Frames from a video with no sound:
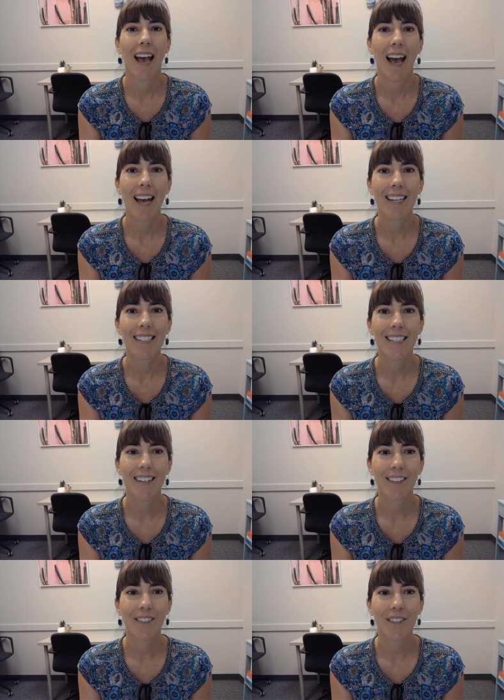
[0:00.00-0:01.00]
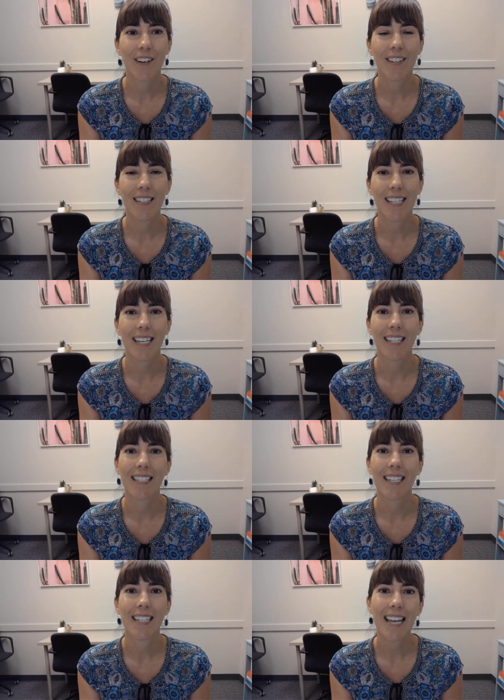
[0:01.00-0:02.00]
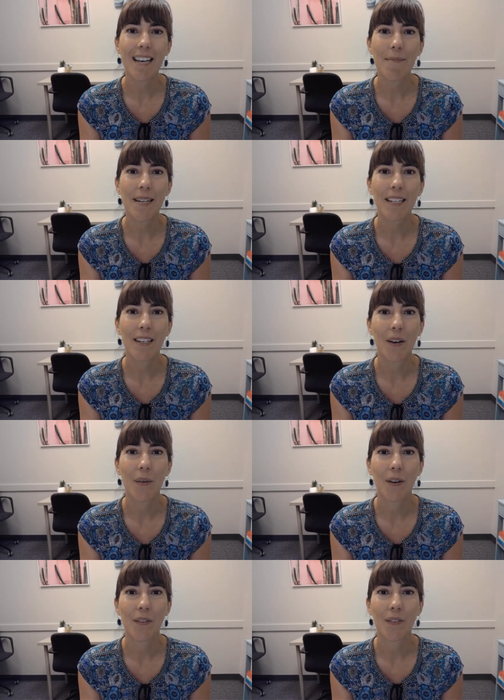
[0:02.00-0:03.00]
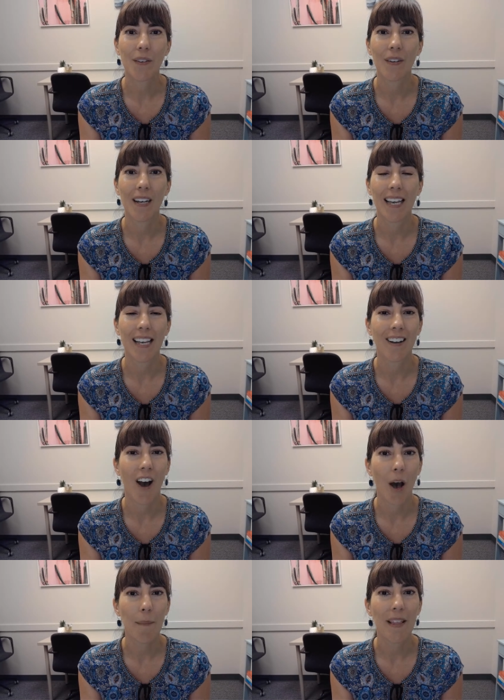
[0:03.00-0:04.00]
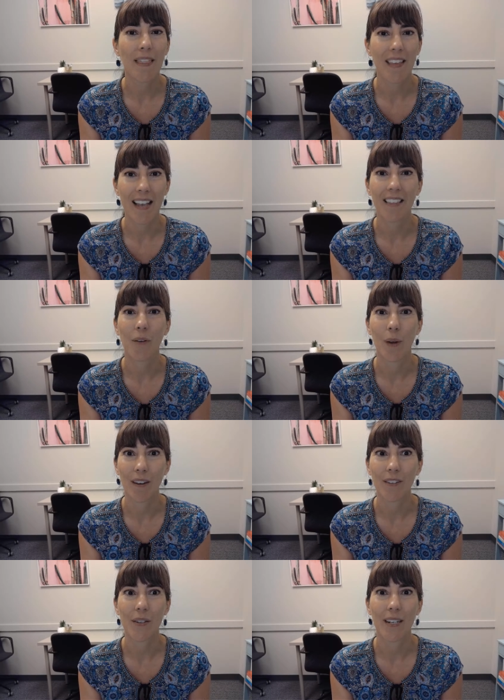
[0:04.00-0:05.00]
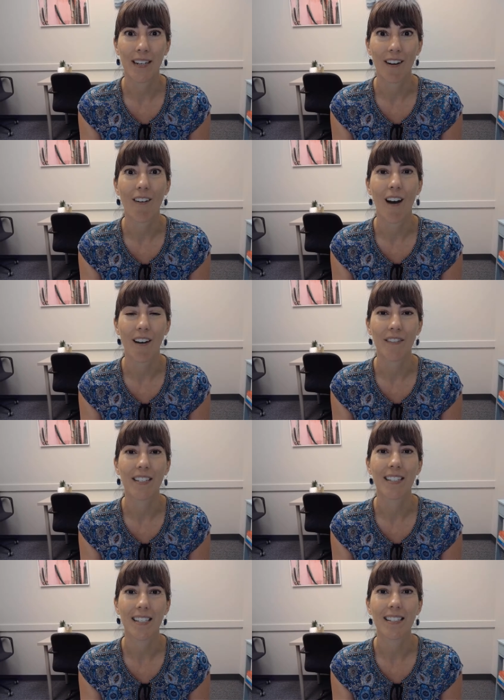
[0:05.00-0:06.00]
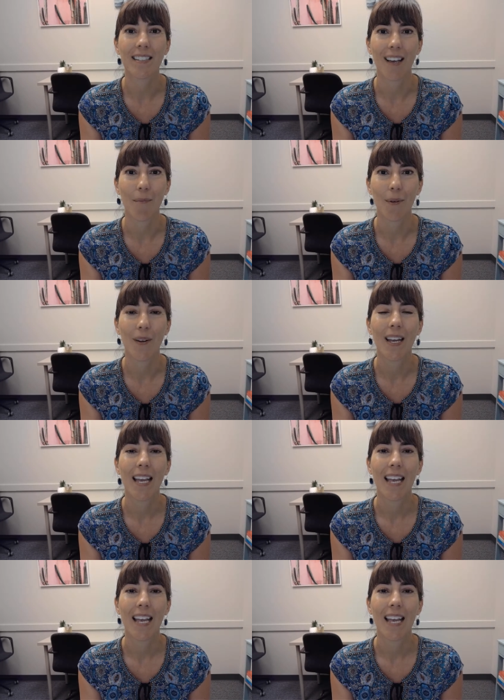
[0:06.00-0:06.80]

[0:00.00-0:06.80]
Hi, it's Dr. Garza. Today I'm going to go over a common thing that we are doing in our office this summer,